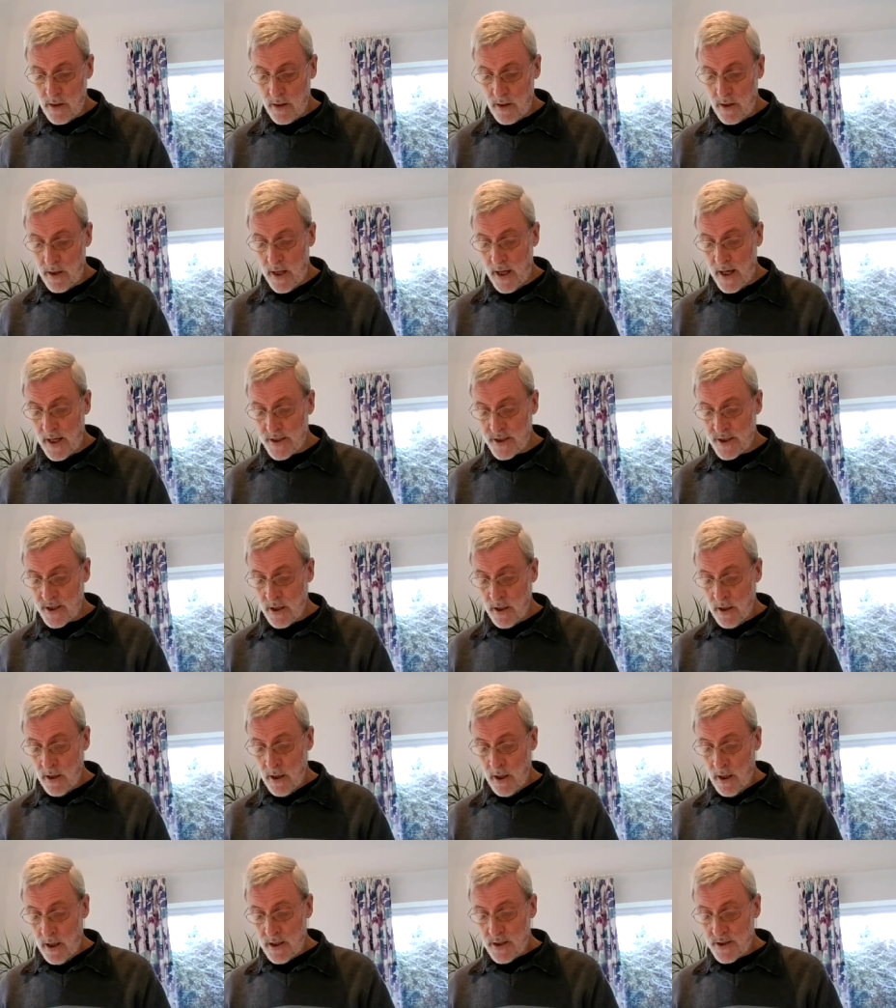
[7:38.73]
yet
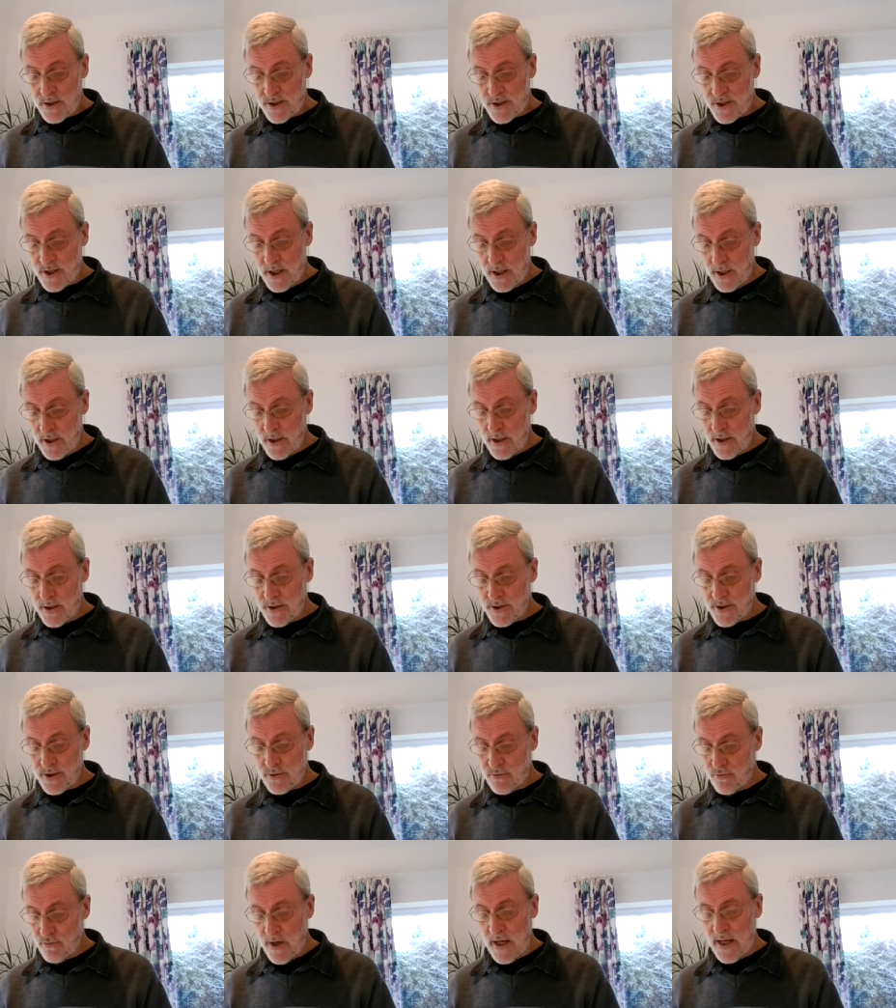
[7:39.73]

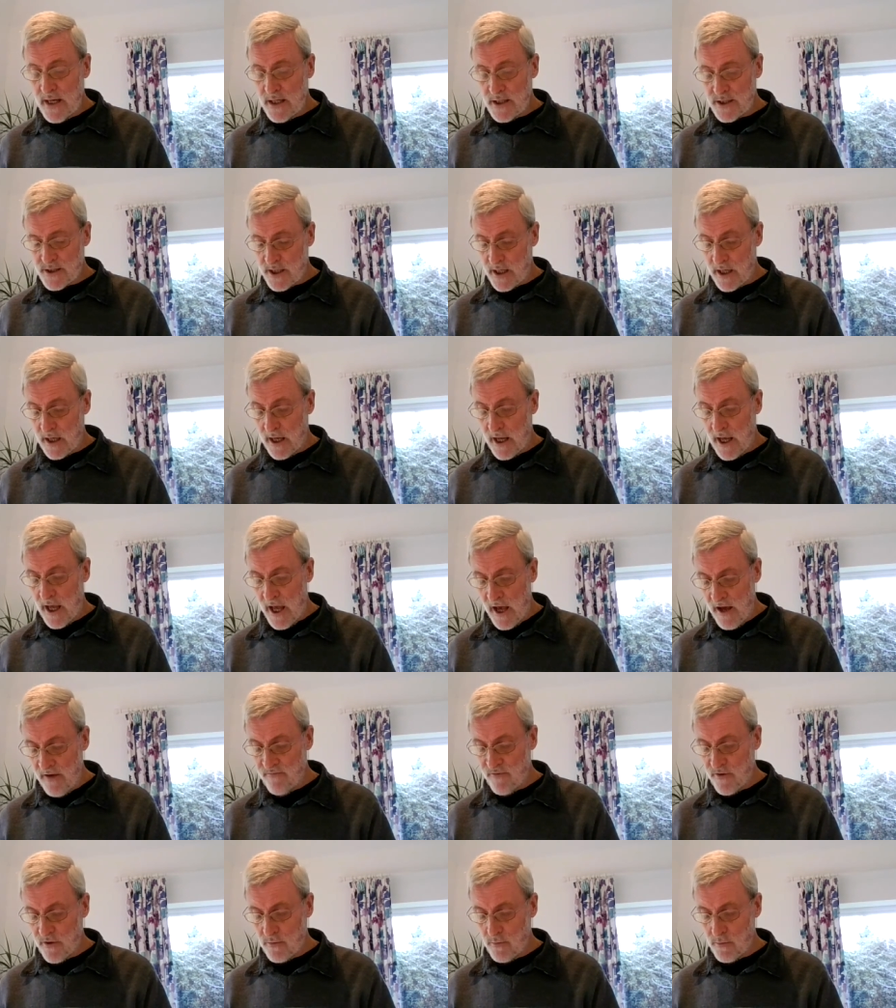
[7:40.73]
sinners raising
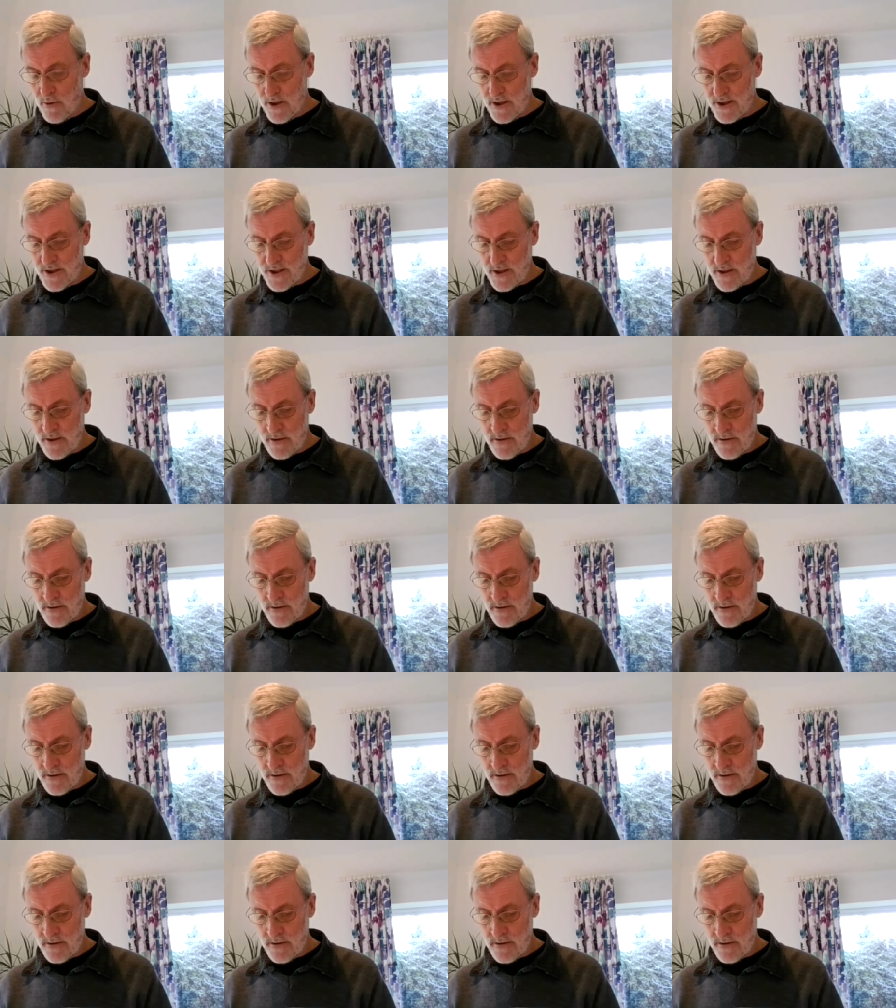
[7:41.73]
heavenward